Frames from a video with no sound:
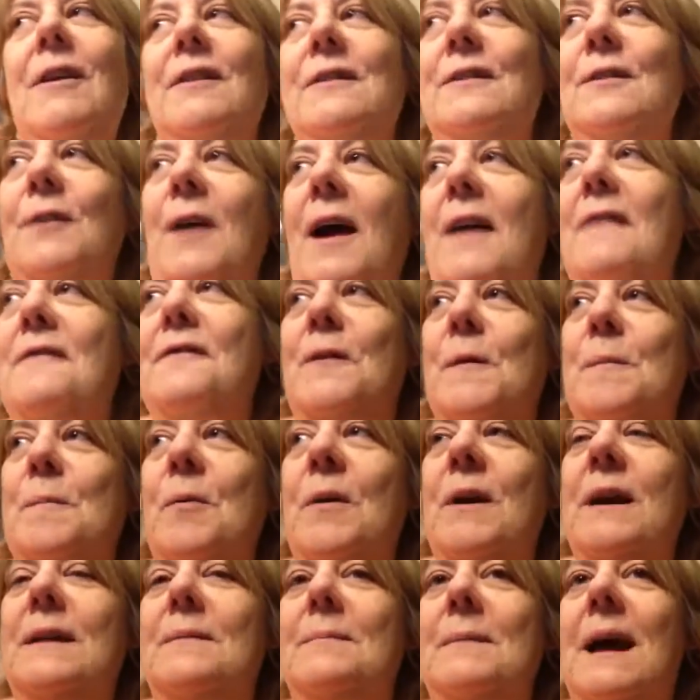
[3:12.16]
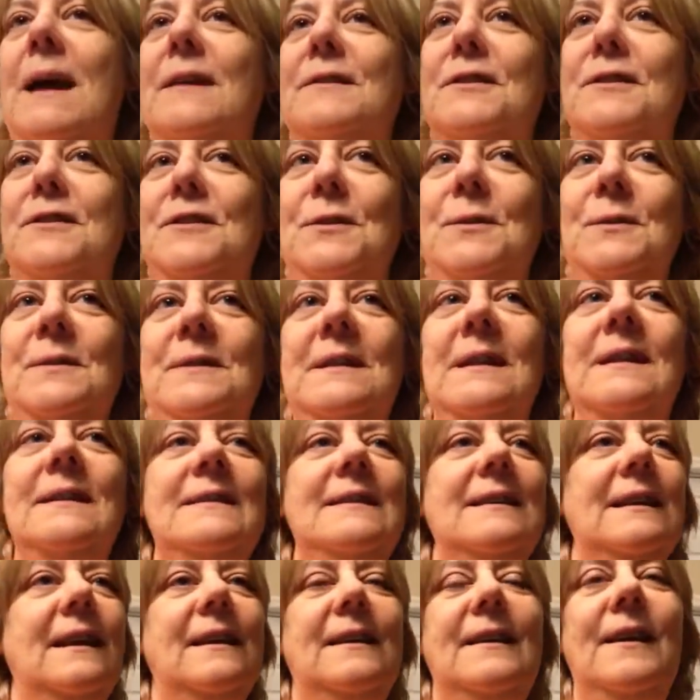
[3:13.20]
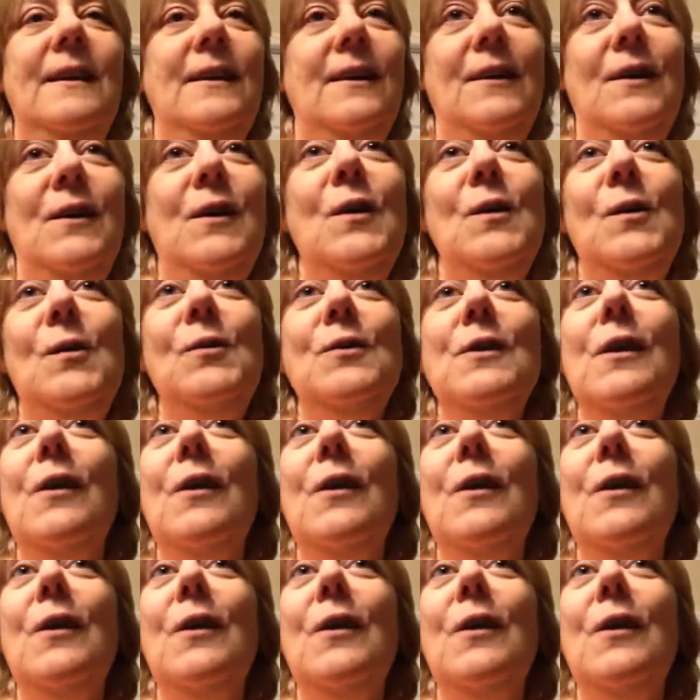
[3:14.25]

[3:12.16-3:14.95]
also got a footprint in Massachusetts, and who